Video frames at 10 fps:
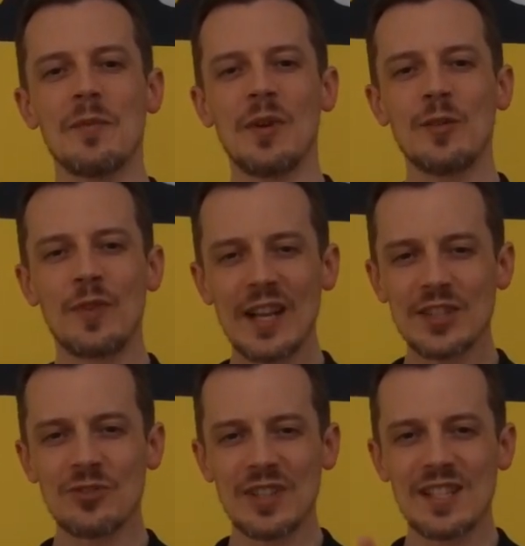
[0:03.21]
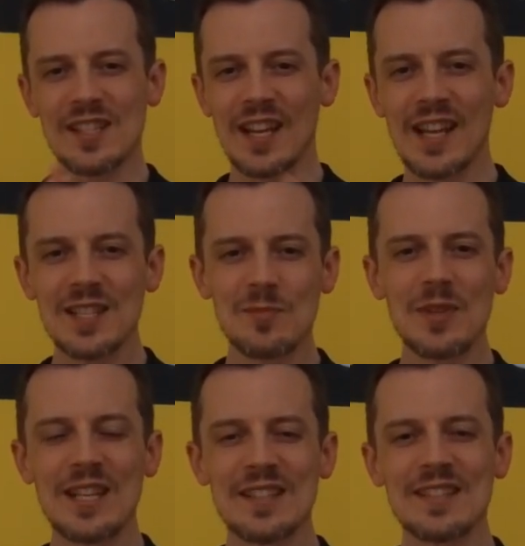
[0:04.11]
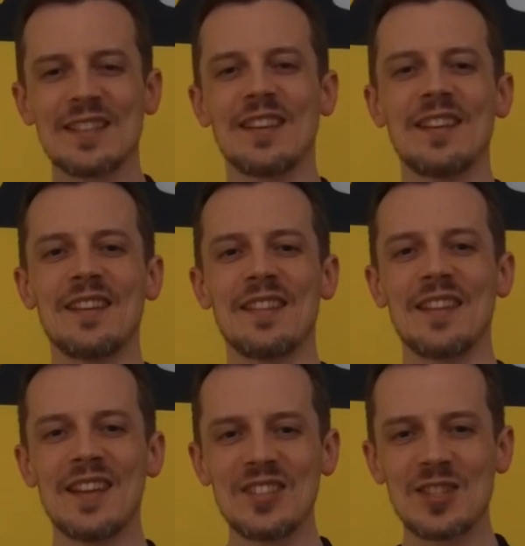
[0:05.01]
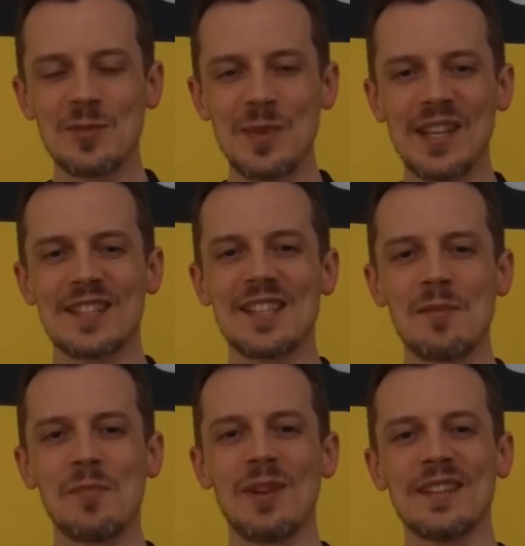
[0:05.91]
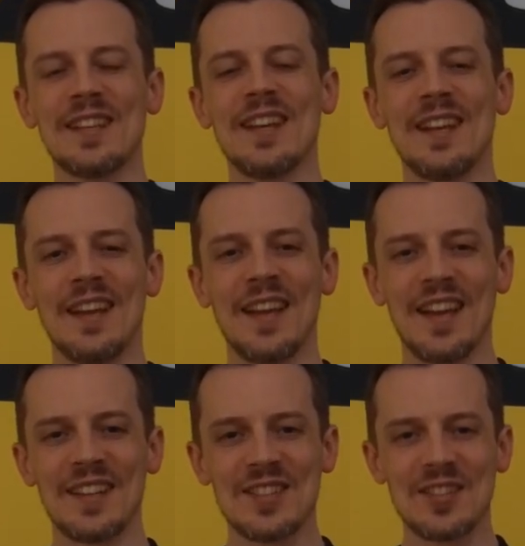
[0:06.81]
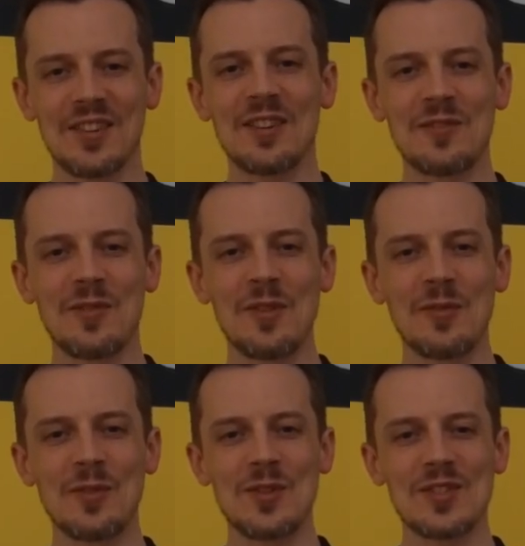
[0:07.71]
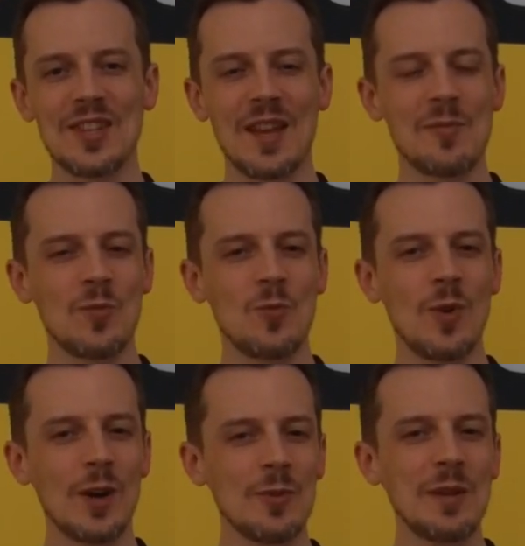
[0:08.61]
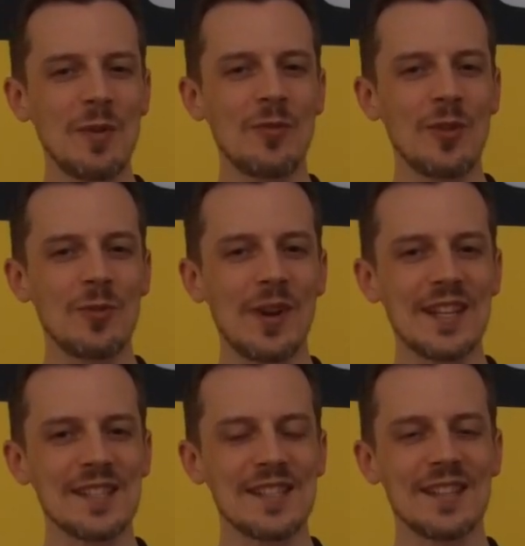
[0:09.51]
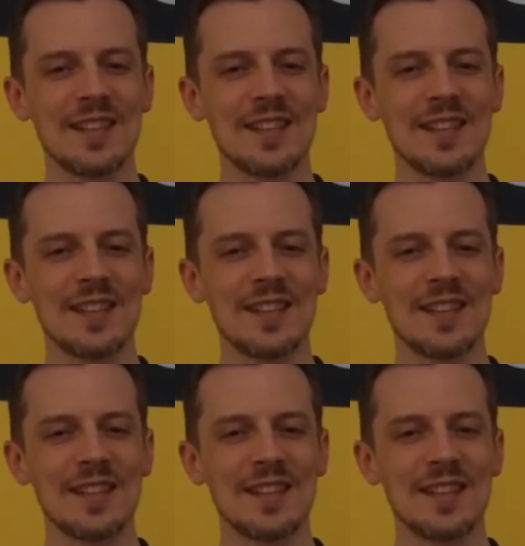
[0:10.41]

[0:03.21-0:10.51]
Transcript: Manufacturing is last minute. The engine is being assembled and started for the first time 1 week before the race.